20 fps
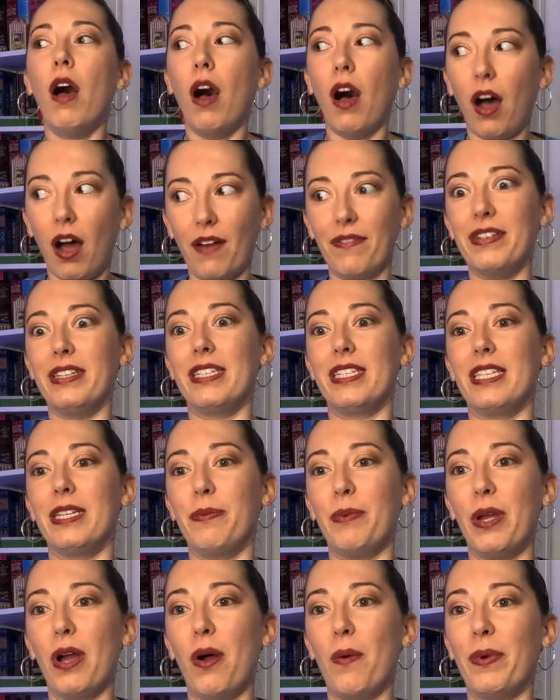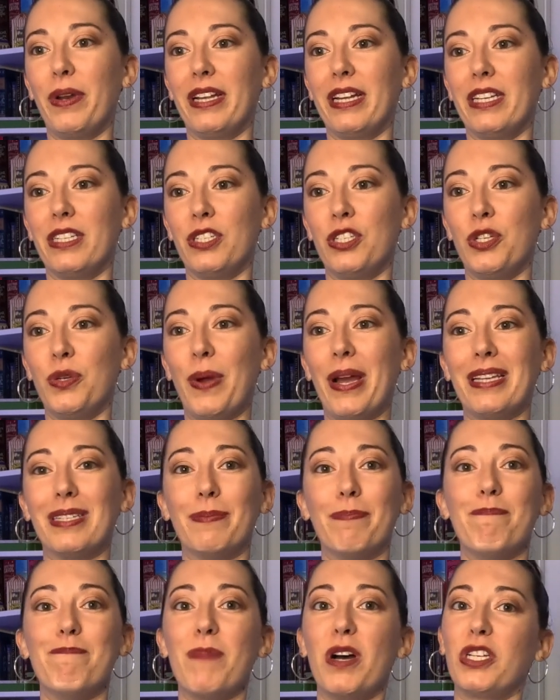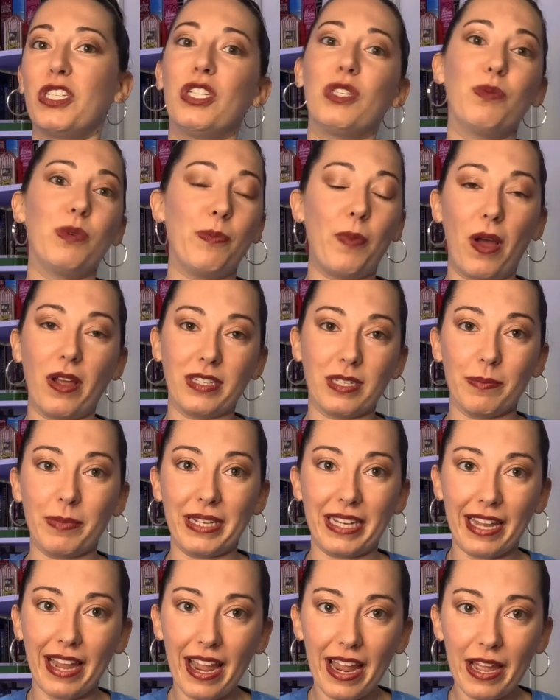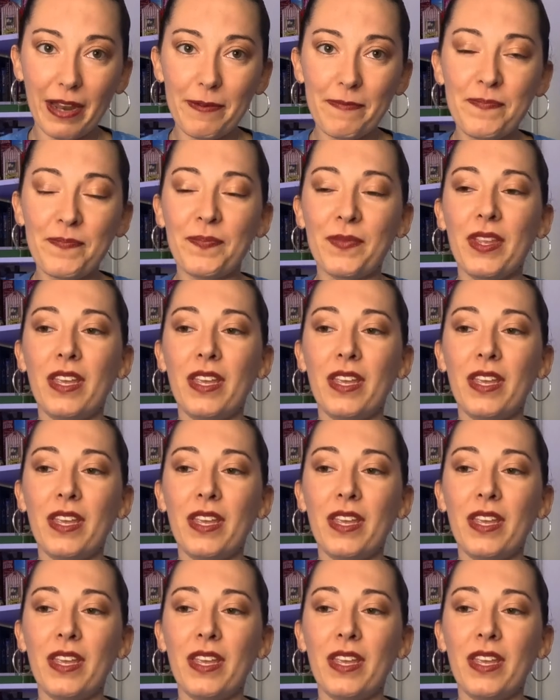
obviously we all want to get to do as much as we possibly can.